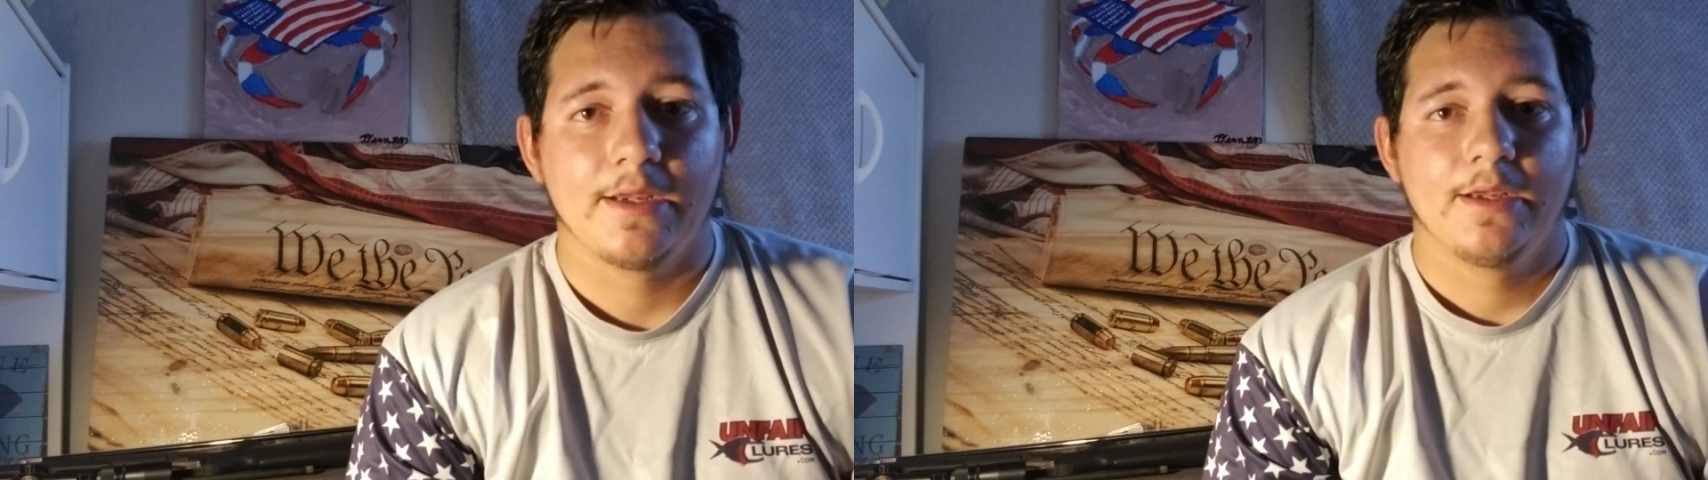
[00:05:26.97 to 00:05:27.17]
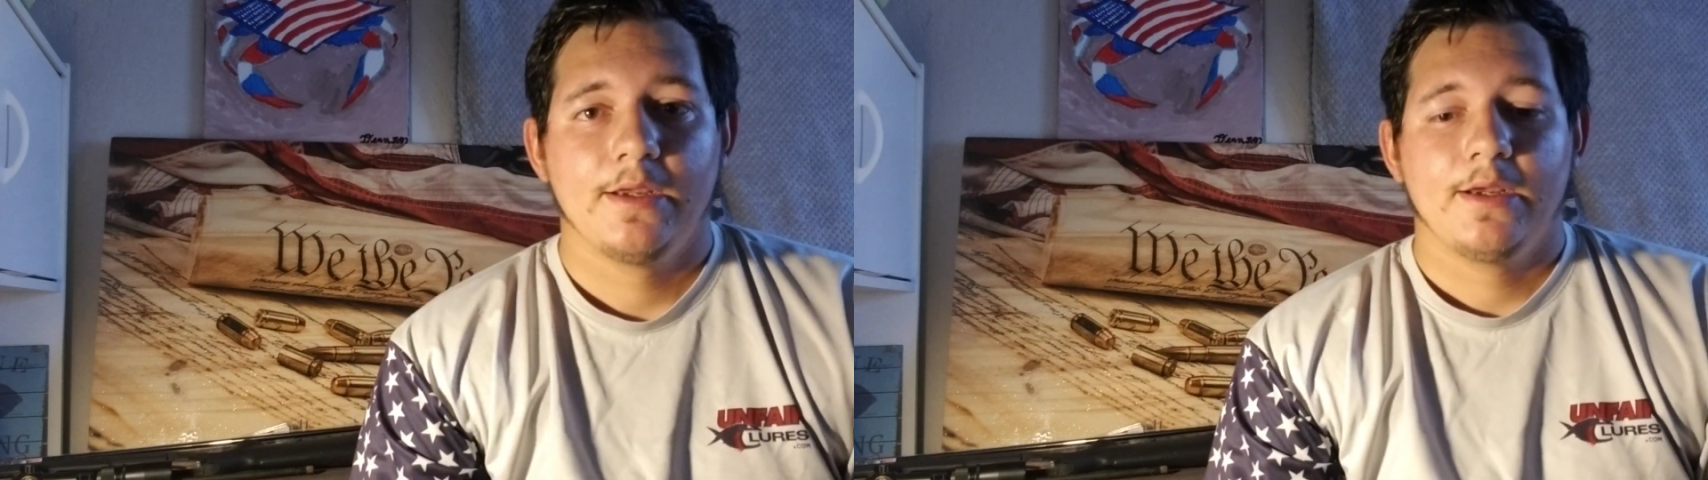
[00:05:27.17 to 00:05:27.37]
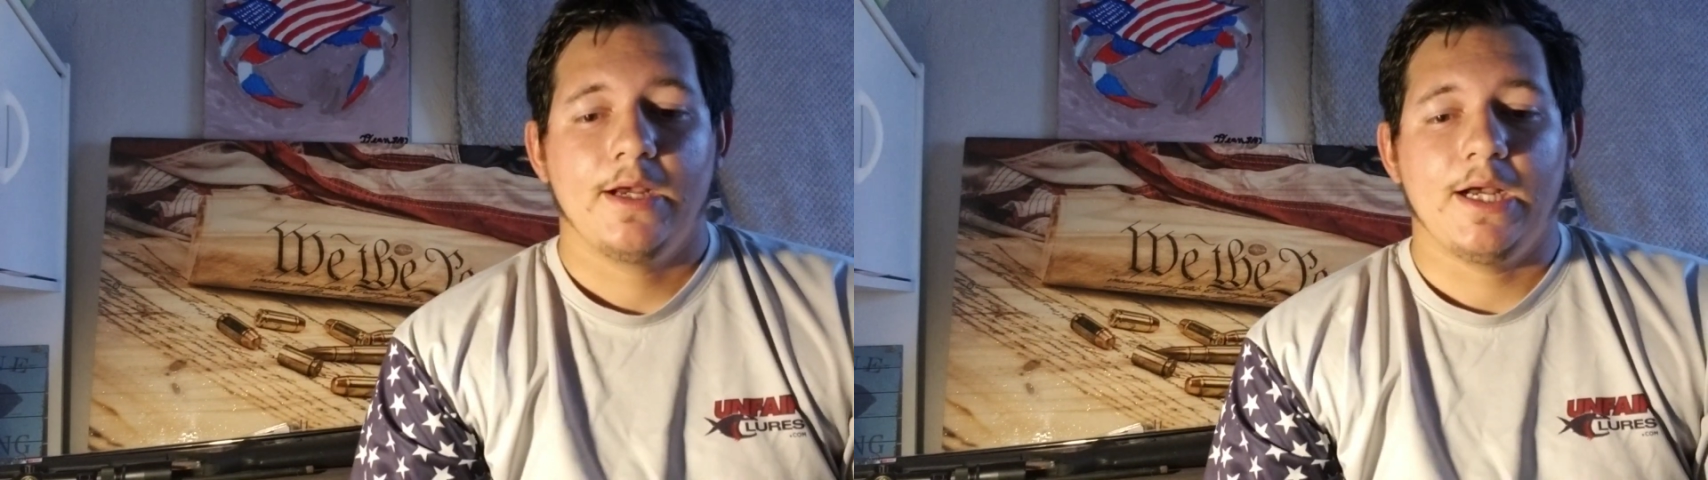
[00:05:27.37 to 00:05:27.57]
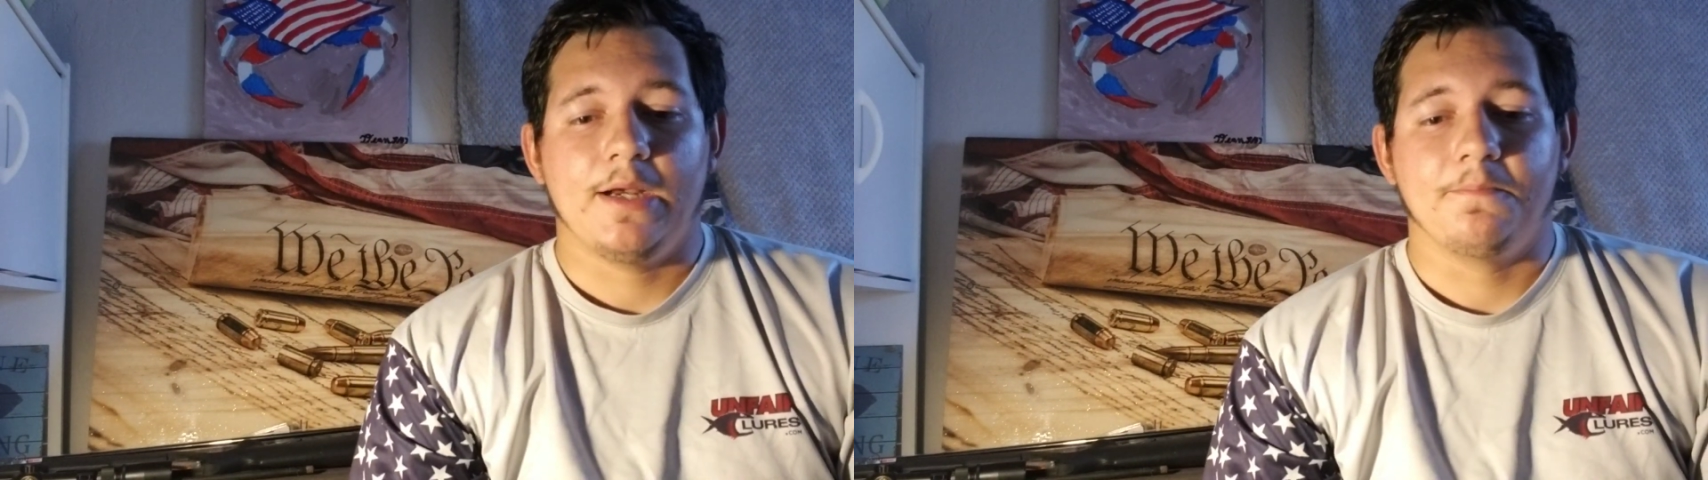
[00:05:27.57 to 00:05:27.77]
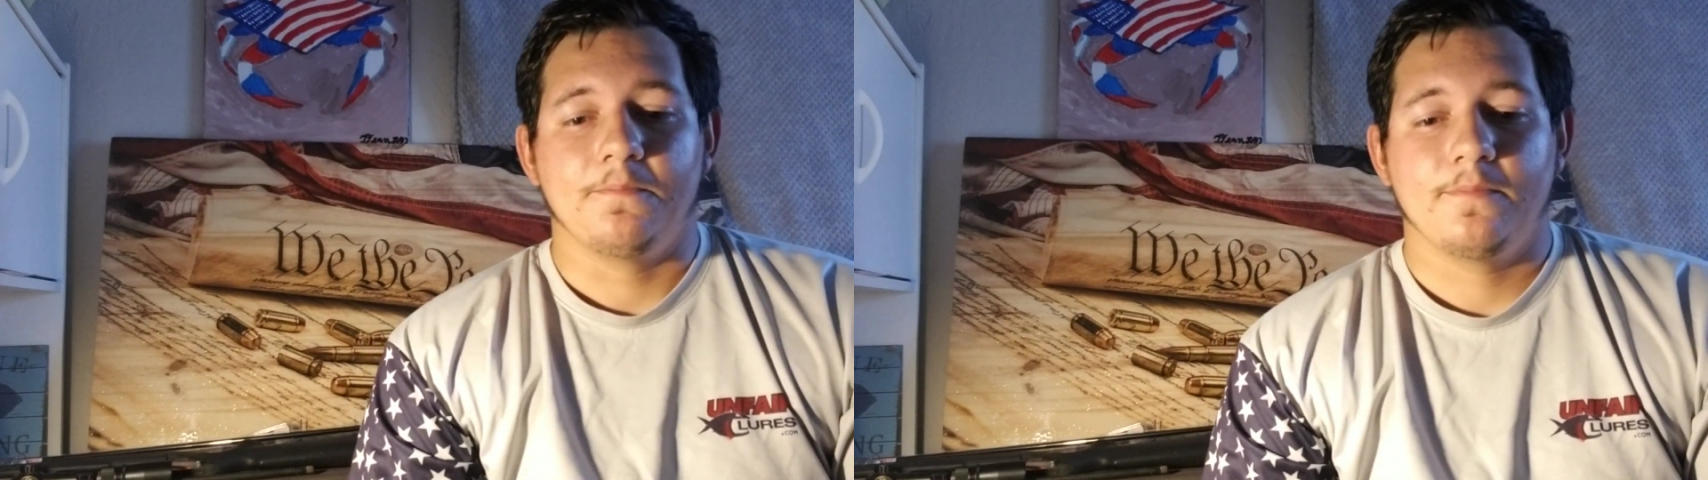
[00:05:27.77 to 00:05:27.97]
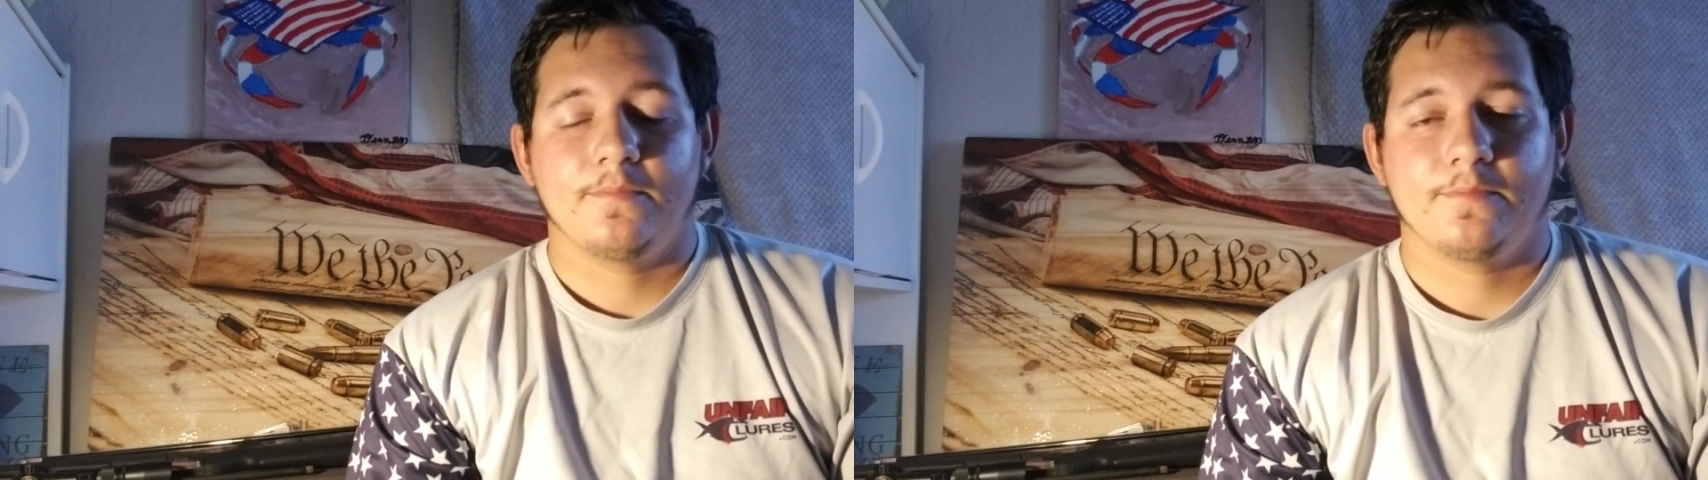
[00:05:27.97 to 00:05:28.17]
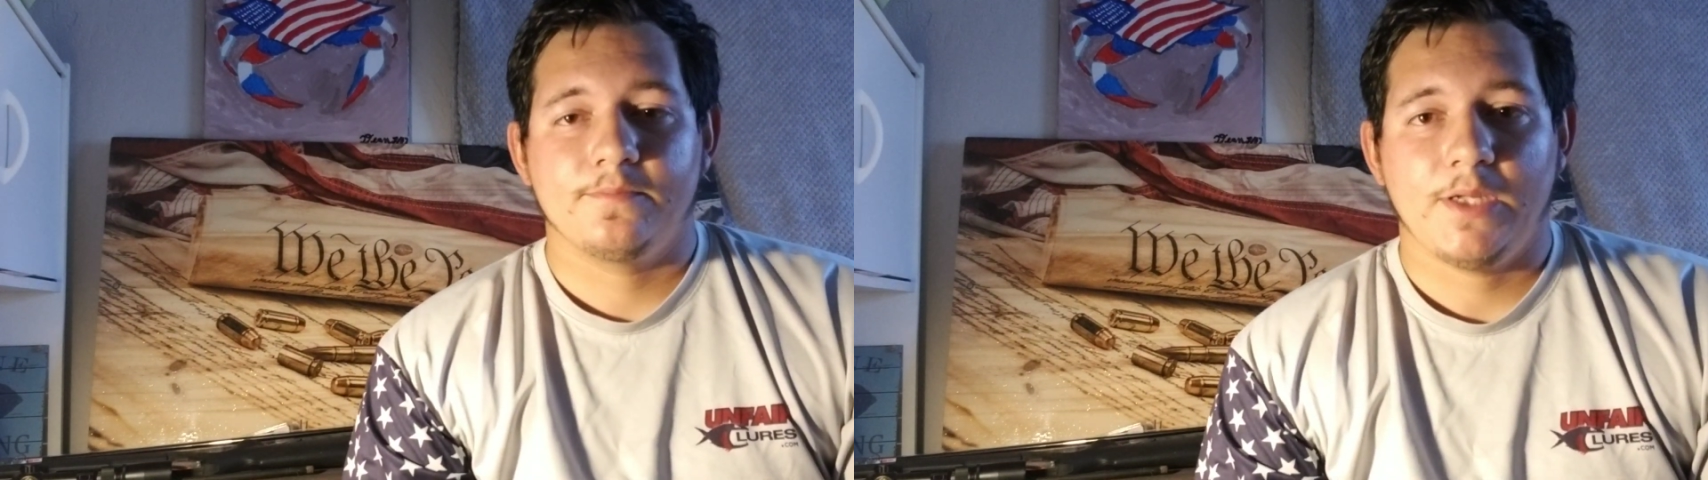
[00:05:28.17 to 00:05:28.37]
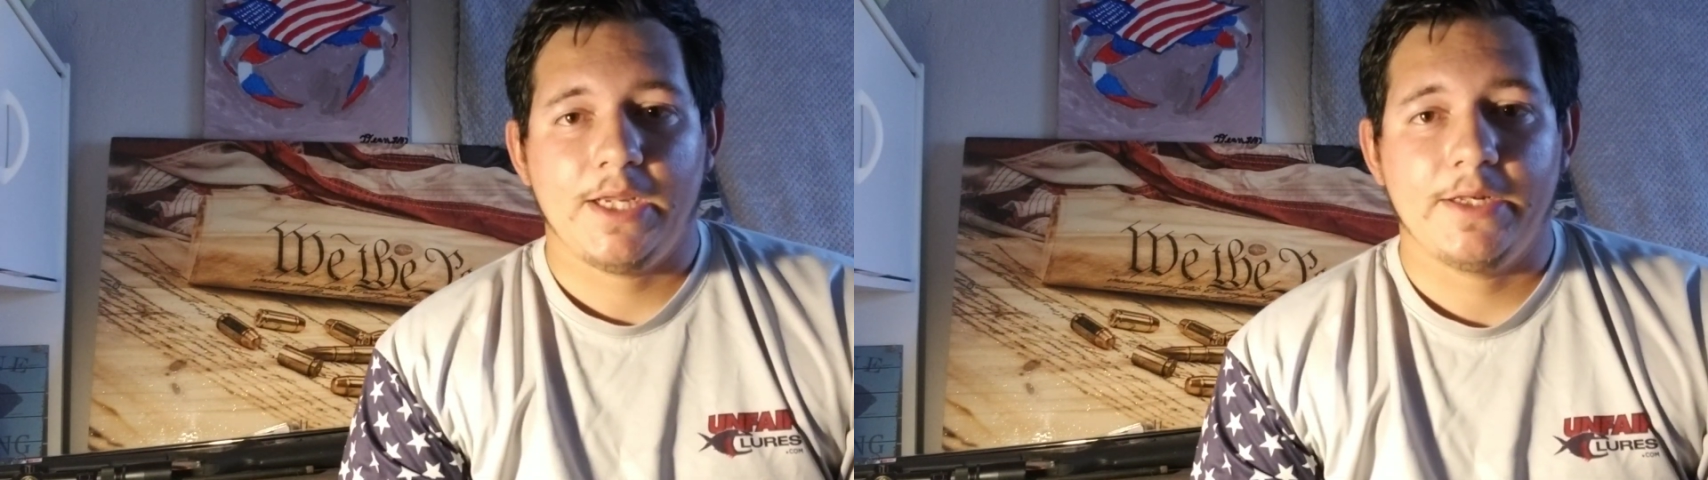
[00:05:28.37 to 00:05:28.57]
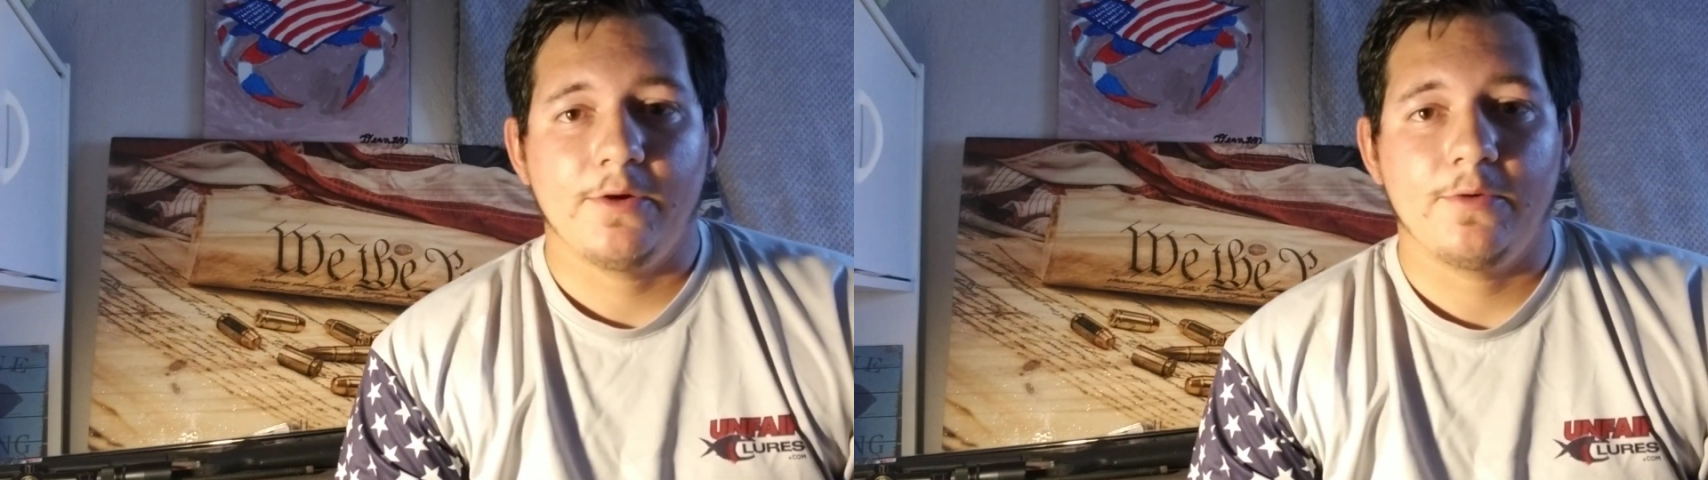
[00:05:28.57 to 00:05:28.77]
I know